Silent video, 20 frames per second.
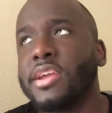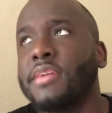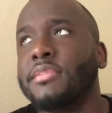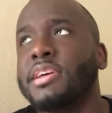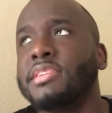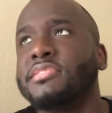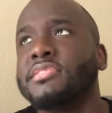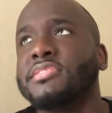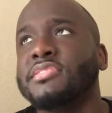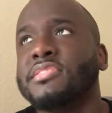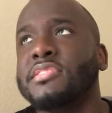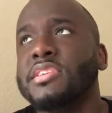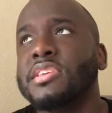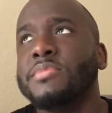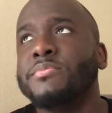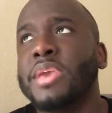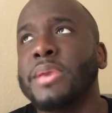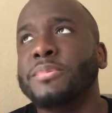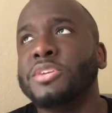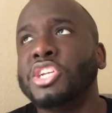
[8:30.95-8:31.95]
I'd like to see
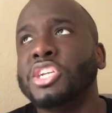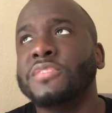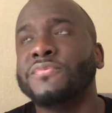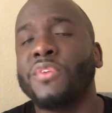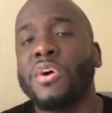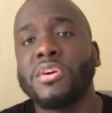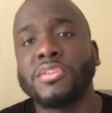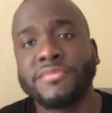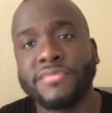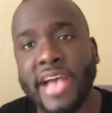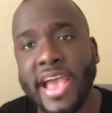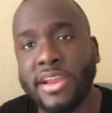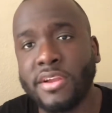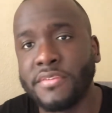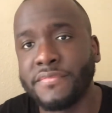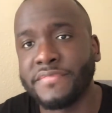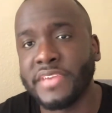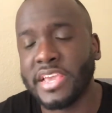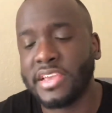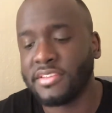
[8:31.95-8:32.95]
maybe she falls flat on
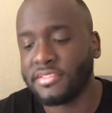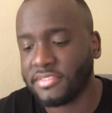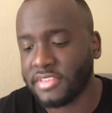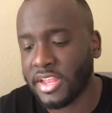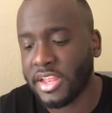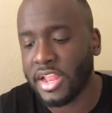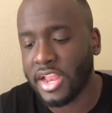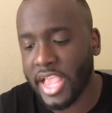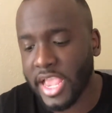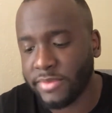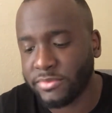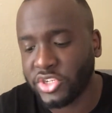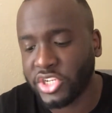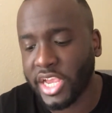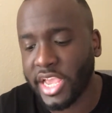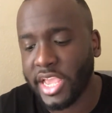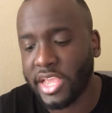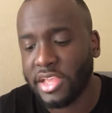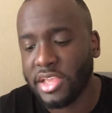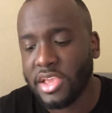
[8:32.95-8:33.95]
her face and then
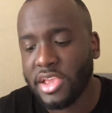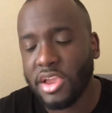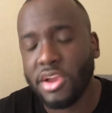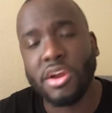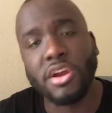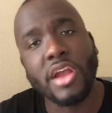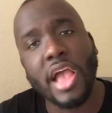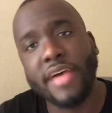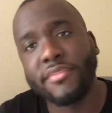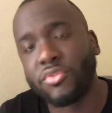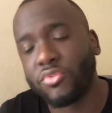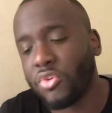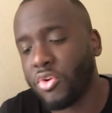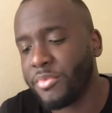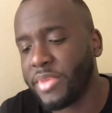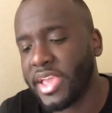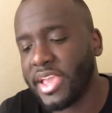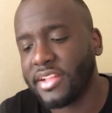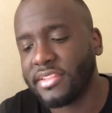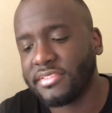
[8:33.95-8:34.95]
MJ and her have a
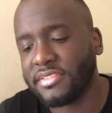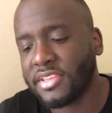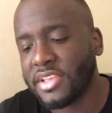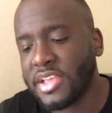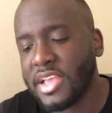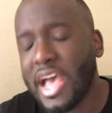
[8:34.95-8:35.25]
romance.